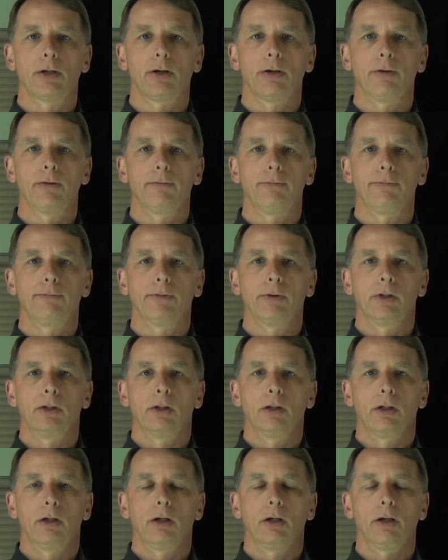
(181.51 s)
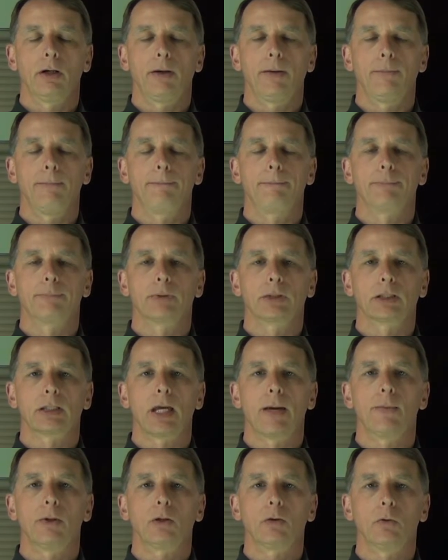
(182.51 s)
of
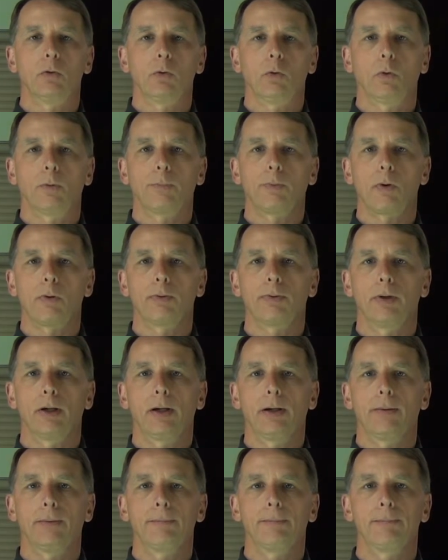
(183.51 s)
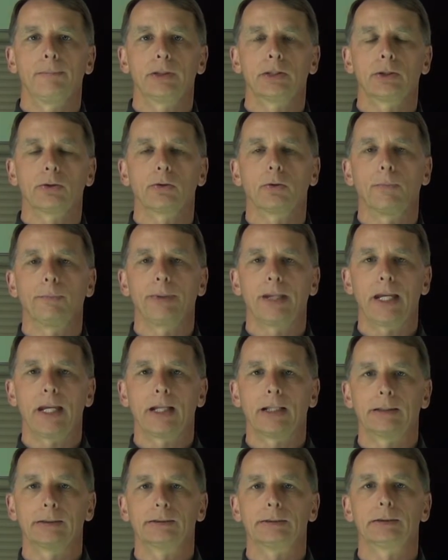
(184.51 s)
chemical or material
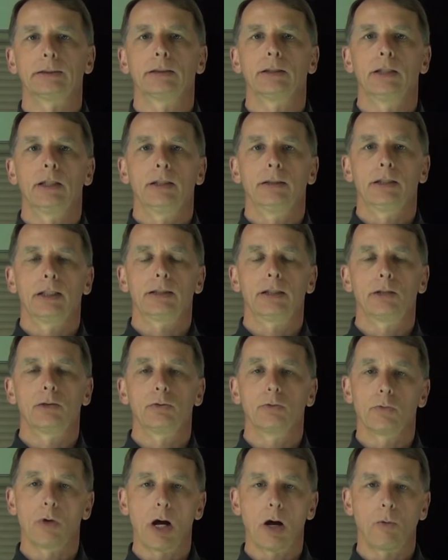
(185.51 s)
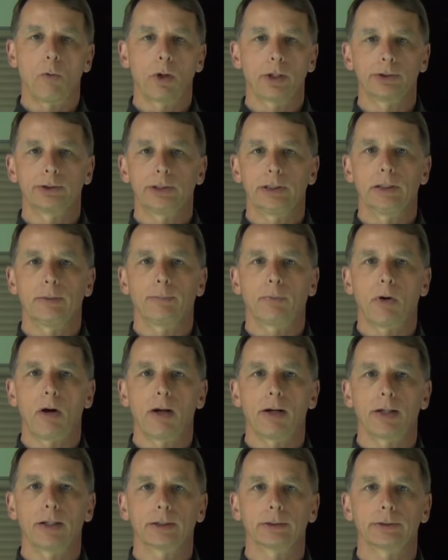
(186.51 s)
bans that they do not want to see in
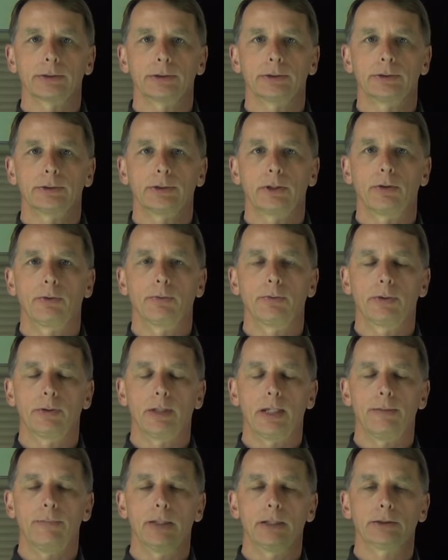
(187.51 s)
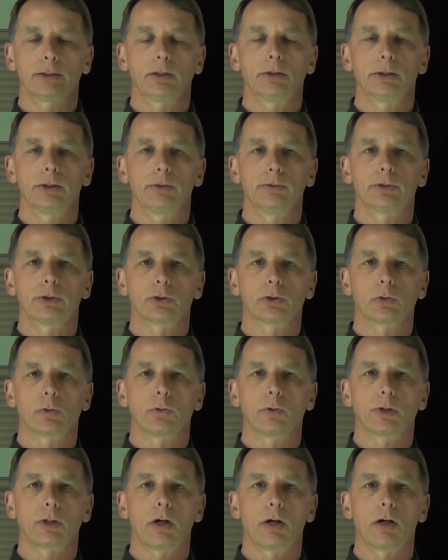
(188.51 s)
products. So they basically use a
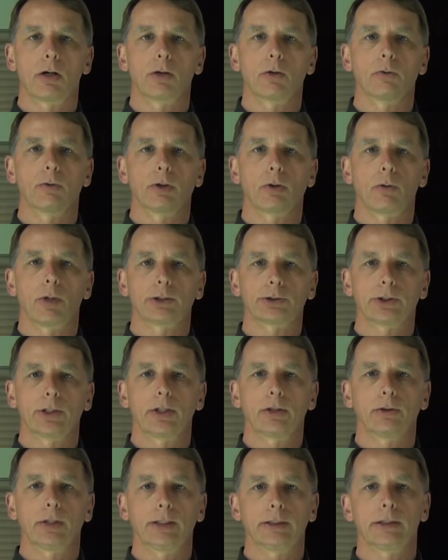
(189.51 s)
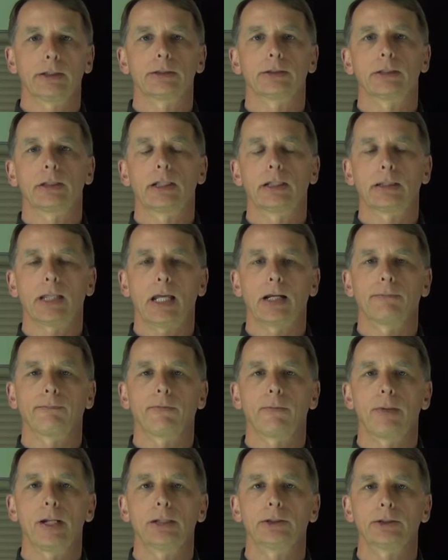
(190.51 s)
scorecard or a questionnaire like this to get that
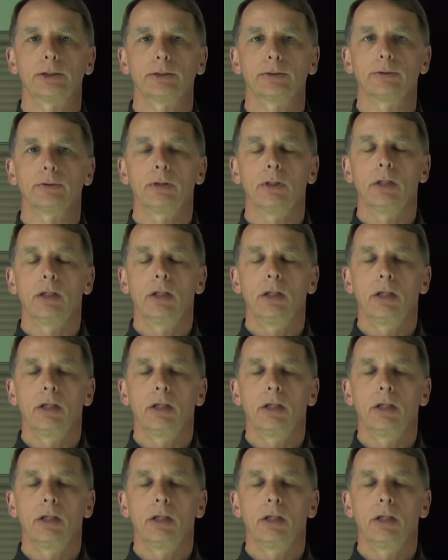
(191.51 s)
information.